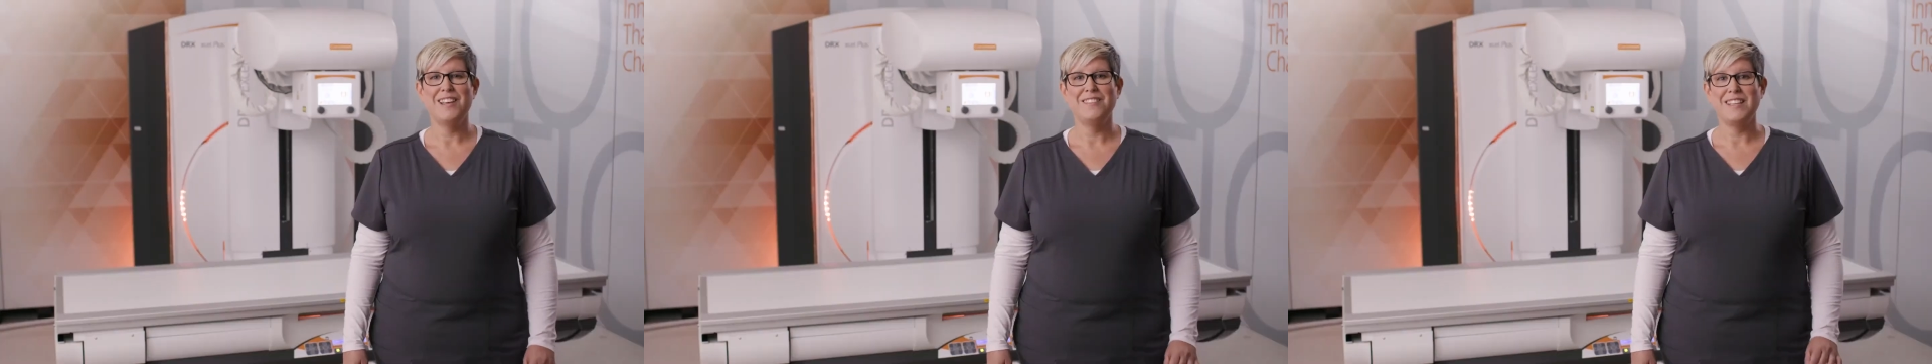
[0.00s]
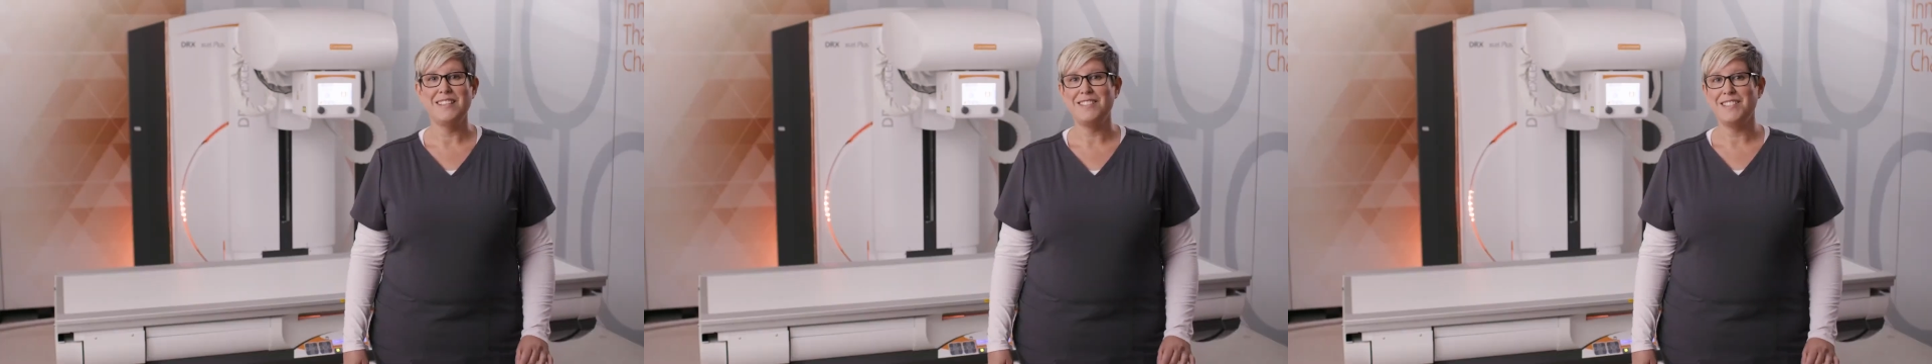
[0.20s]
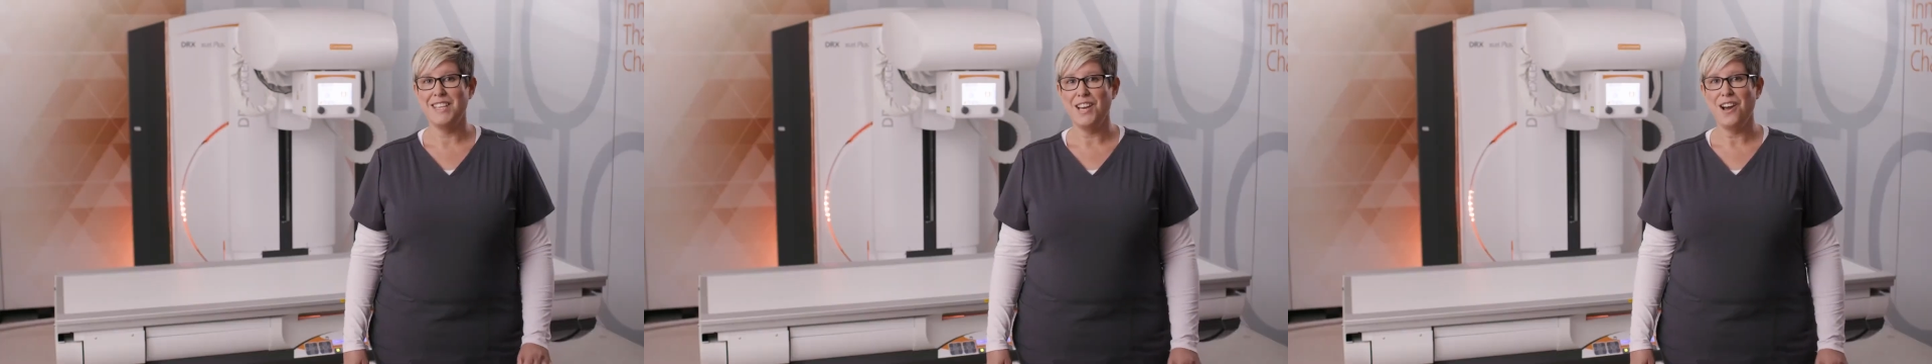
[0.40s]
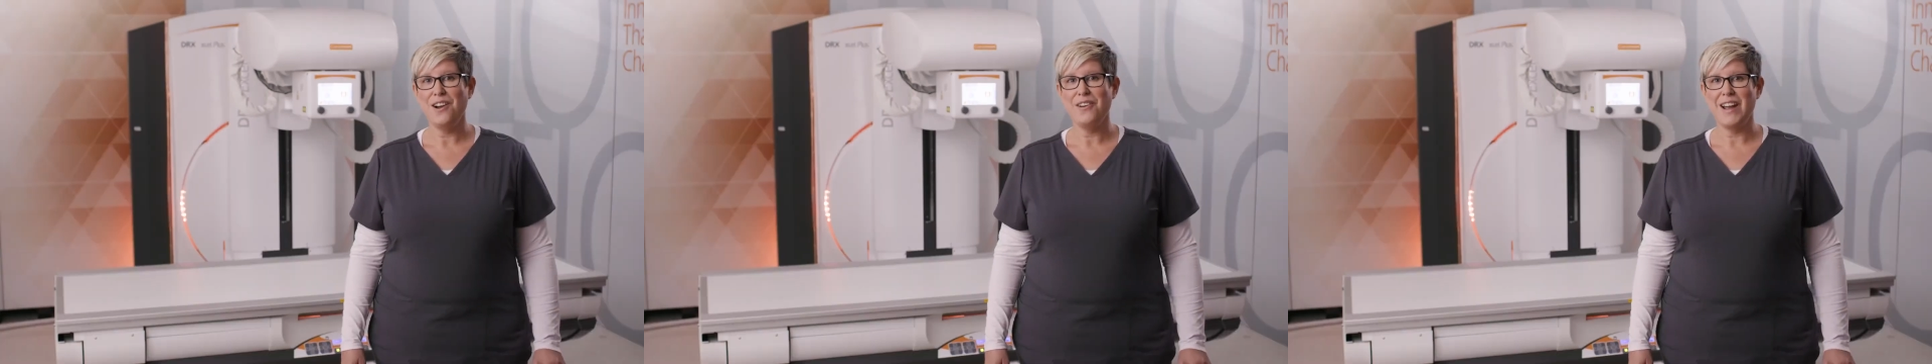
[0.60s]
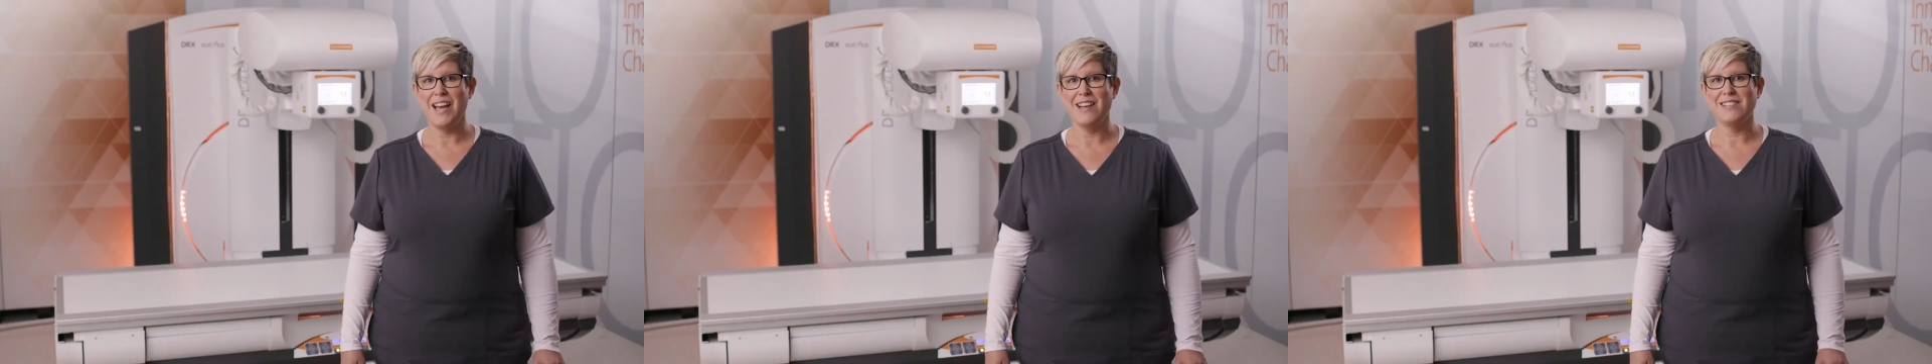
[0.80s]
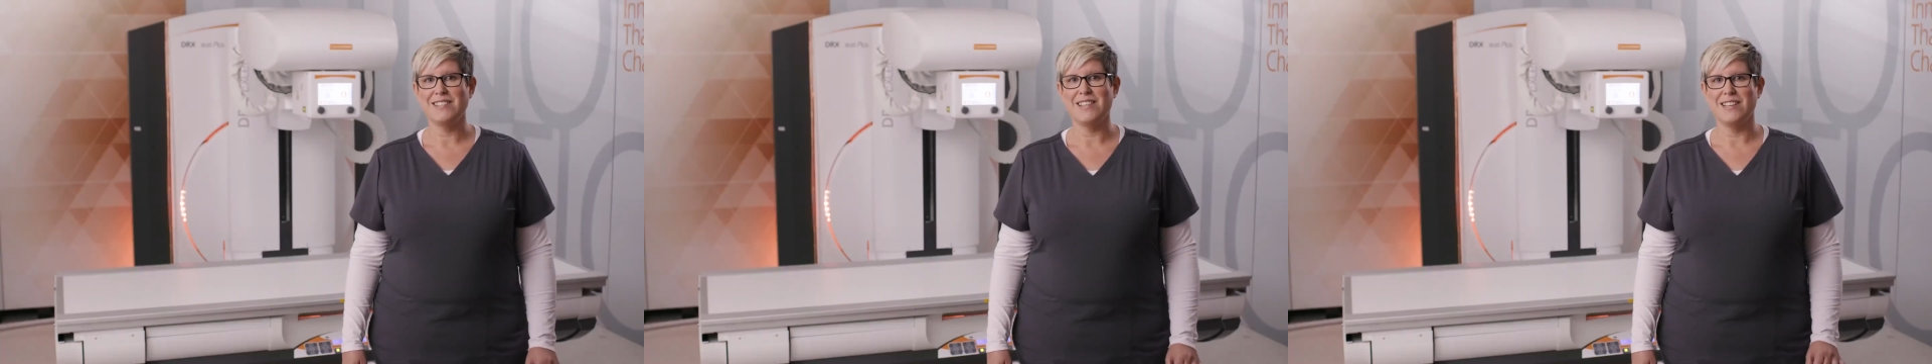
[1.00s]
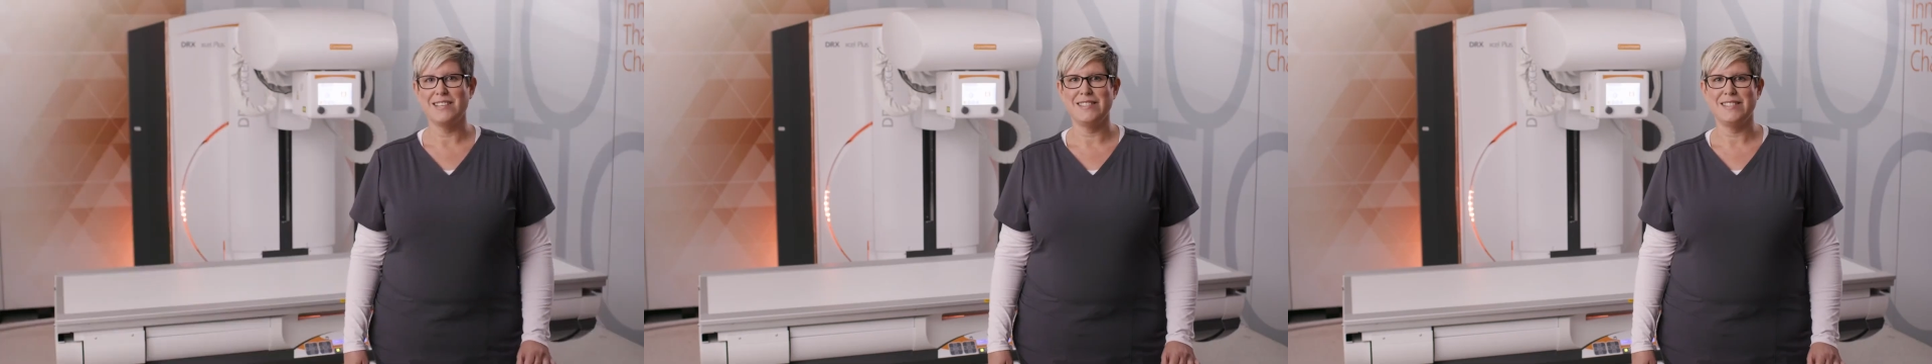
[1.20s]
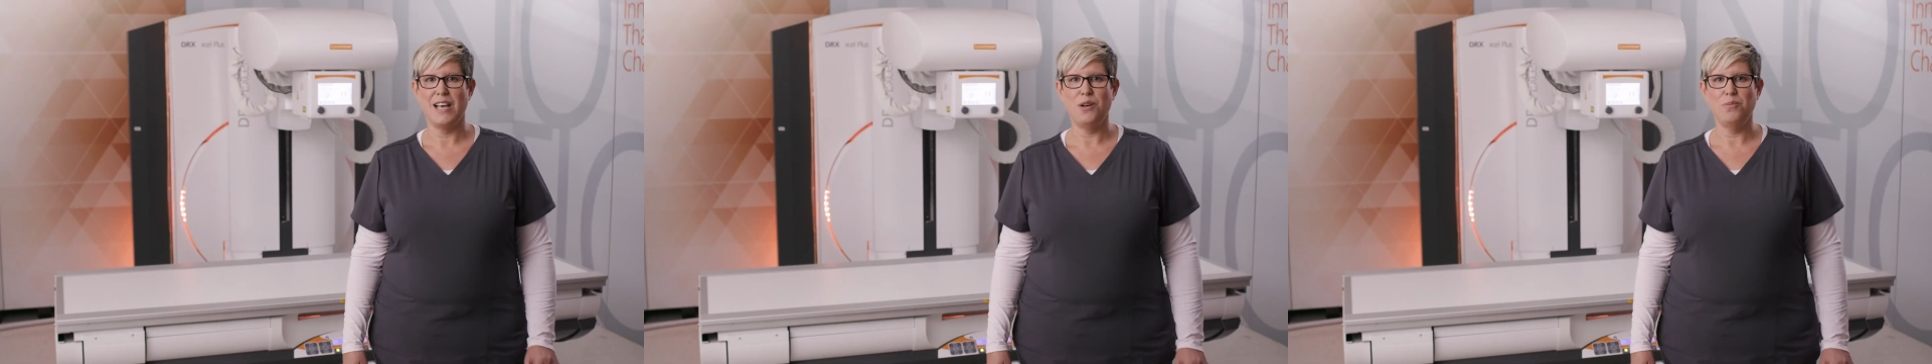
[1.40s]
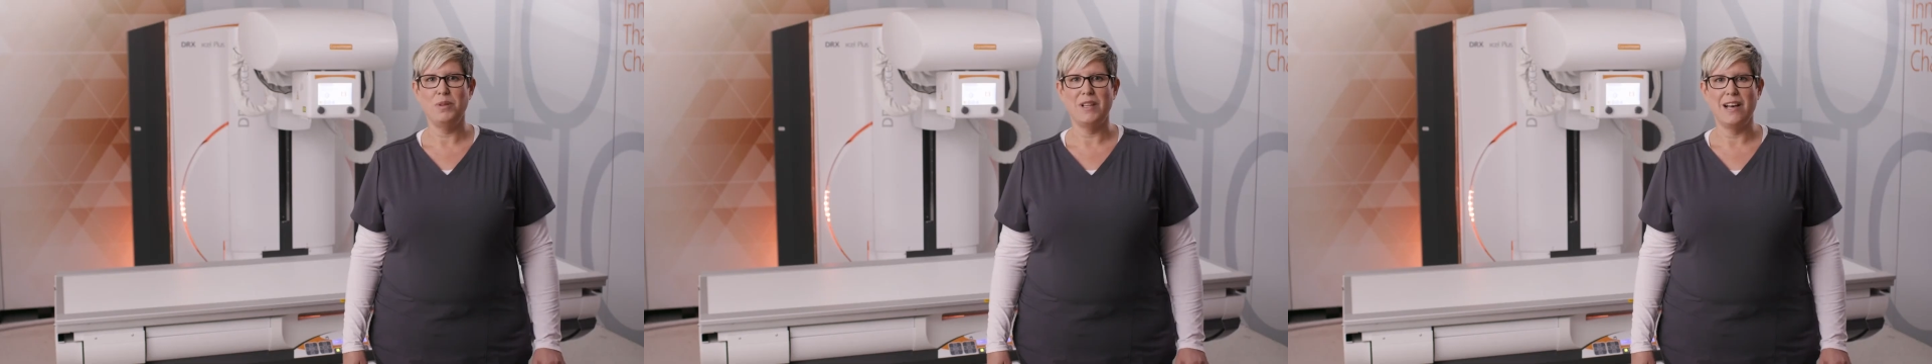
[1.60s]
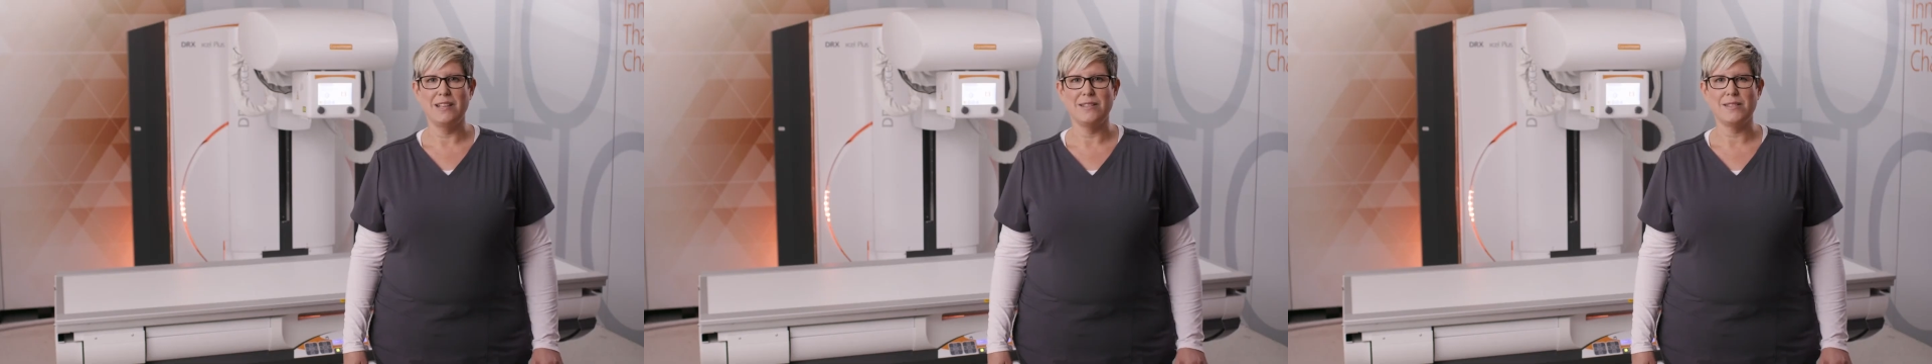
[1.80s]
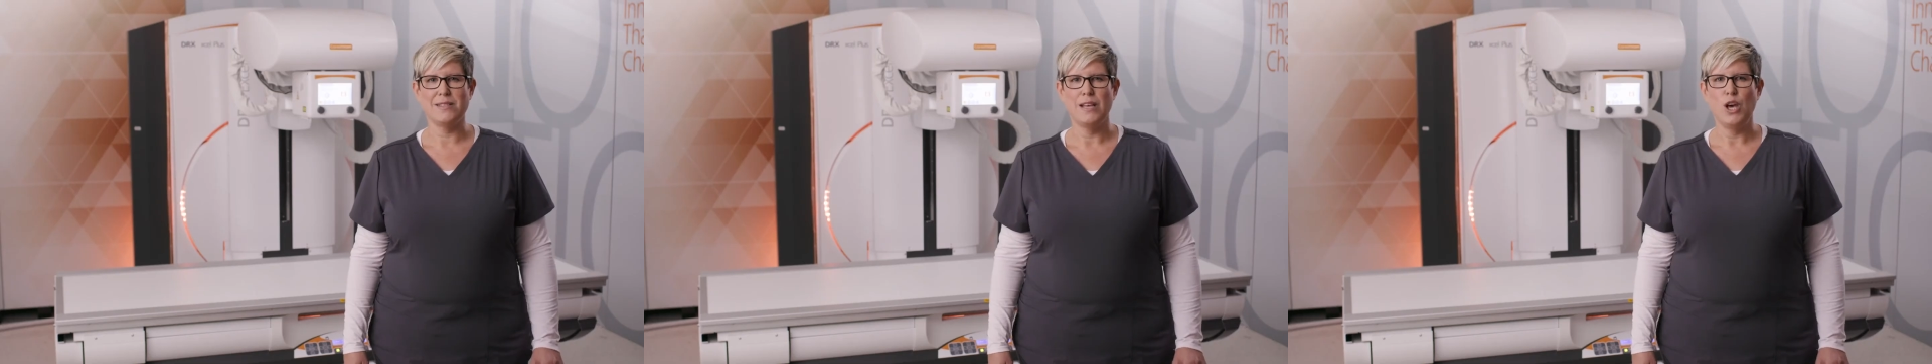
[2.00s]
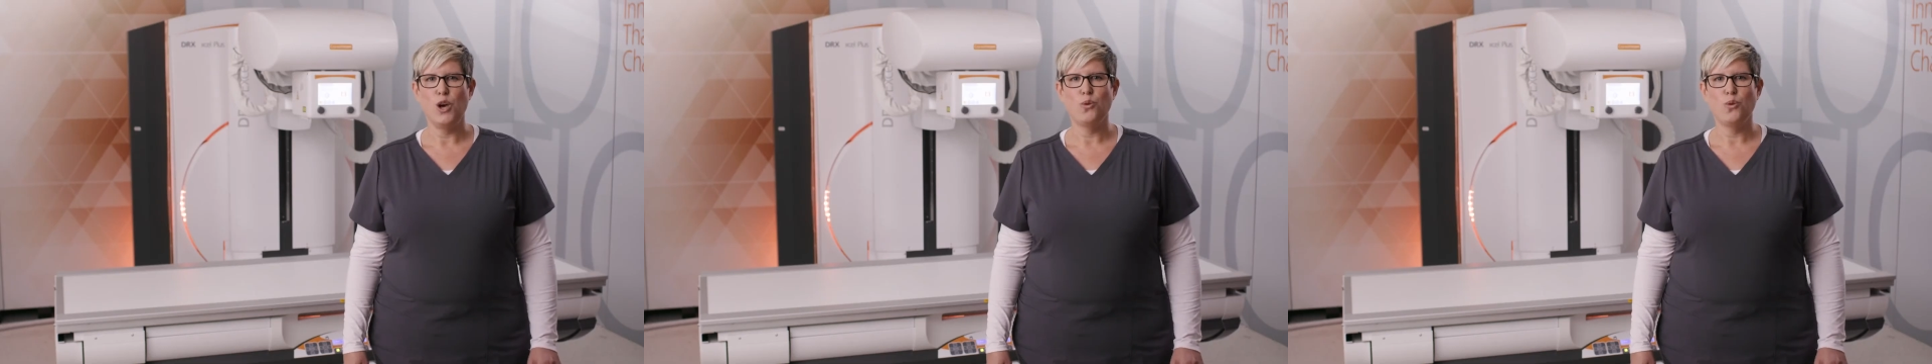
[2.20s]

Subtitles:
The DRX-Excel Plus